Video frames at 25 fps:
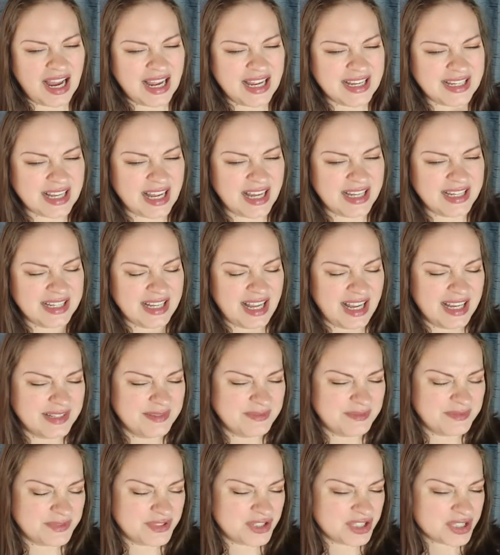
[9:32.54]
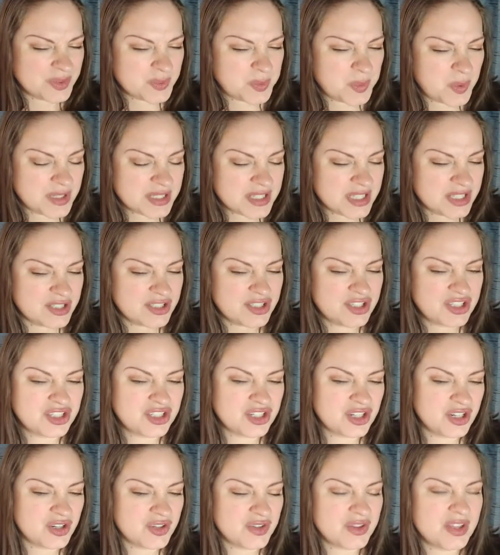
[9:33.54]
I, I, I just wasn't
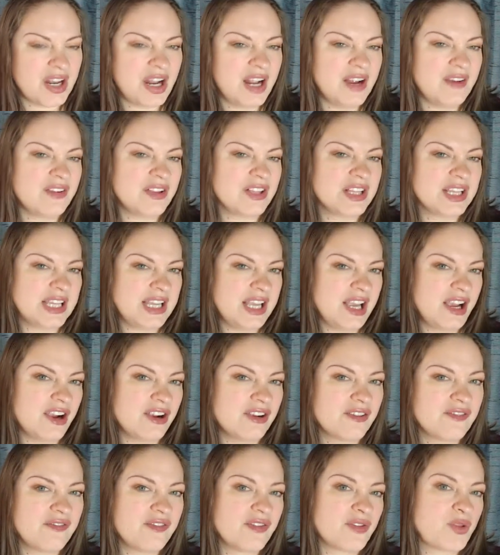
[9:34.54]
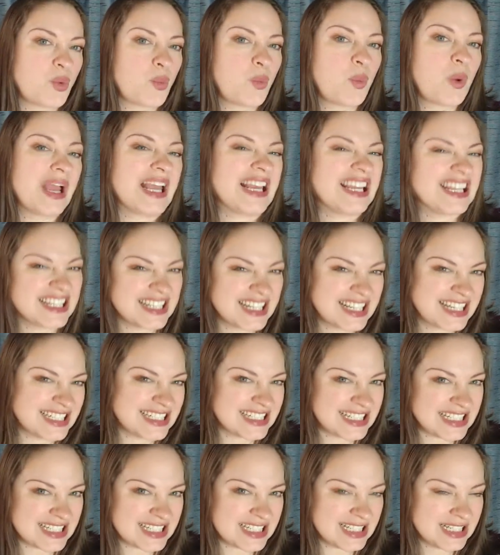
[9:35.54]
sure that I really cared for the way it
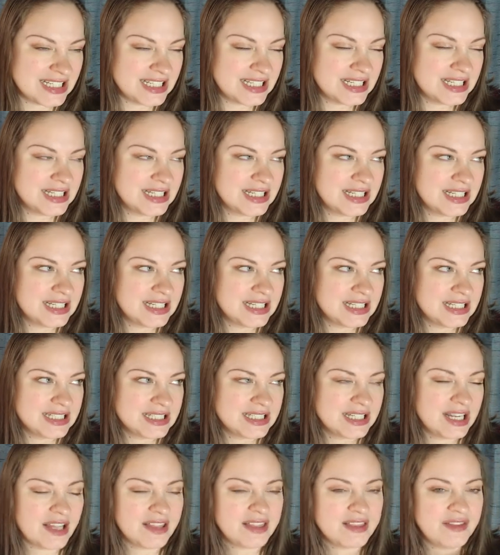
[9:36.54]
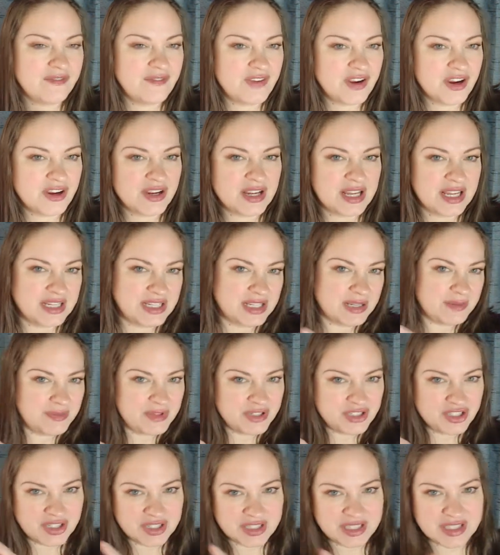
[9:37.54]
ended. Not the very ending,
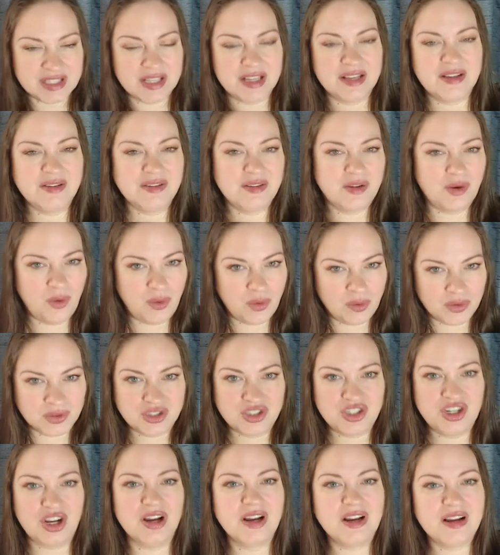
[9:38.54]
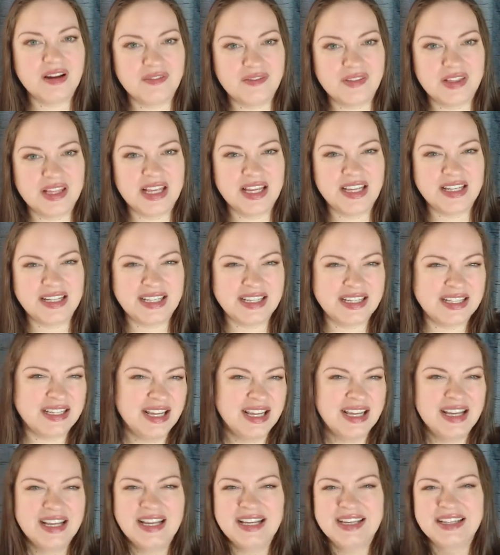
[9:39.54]
but just the, the whole chunk of the ending.
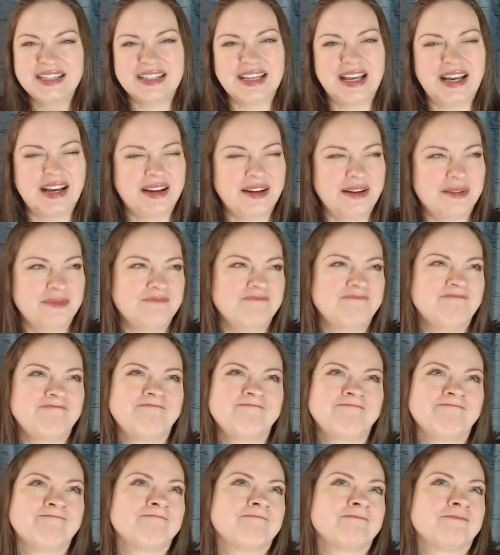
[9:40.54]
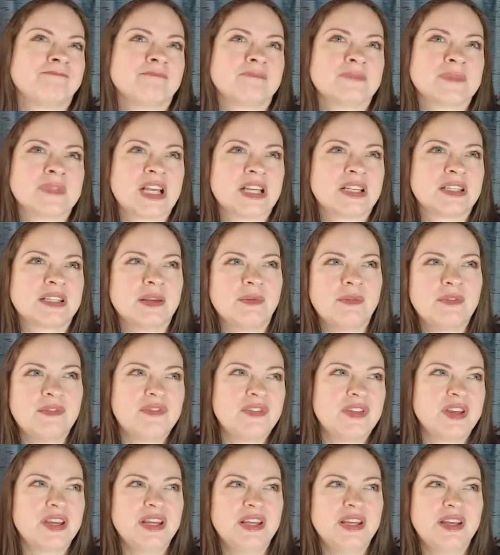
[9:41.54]
Um, some
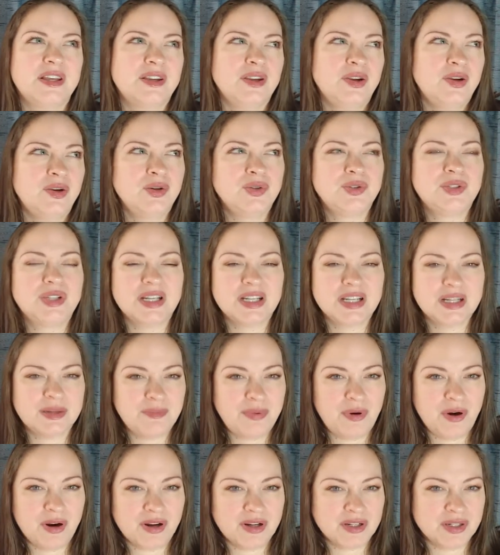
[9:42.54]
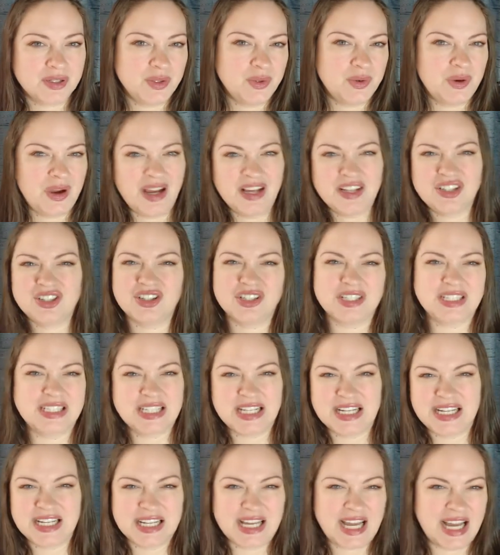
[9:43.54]
of the who done it part and who actually
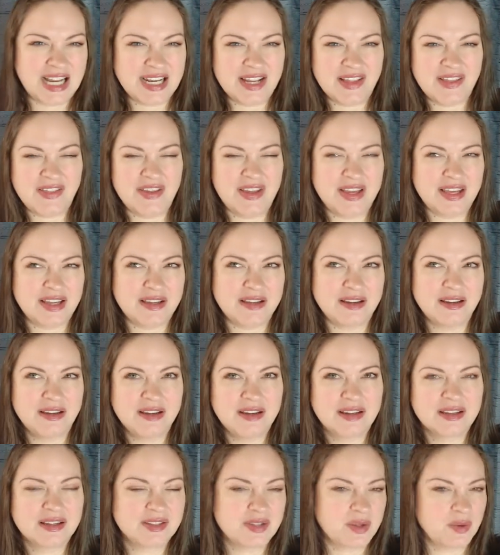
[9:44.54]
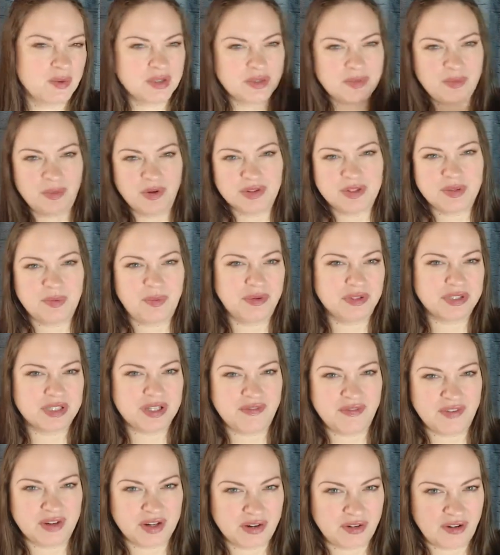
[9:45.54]
did it kind of thing. Because there was multiple
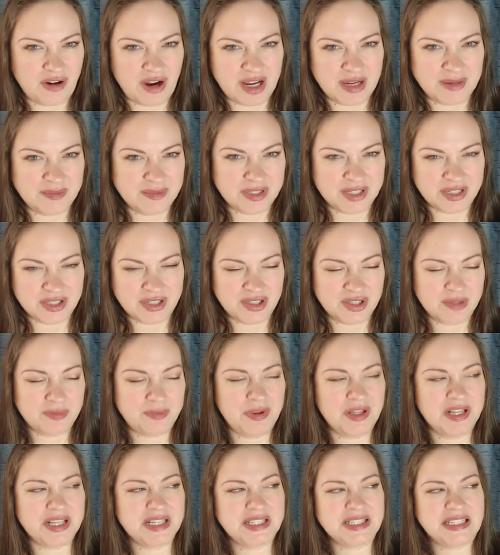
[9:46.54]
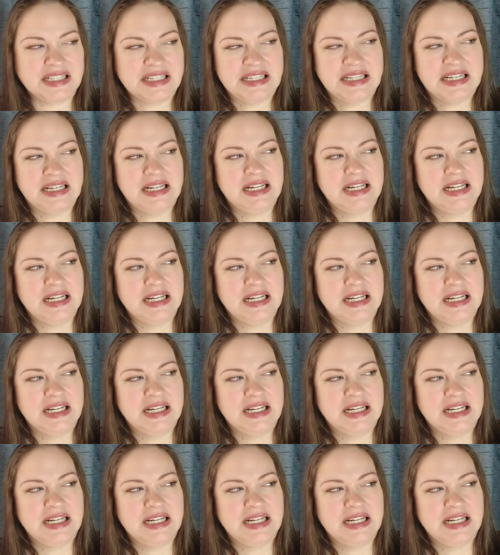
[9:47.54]
different crimes that took place.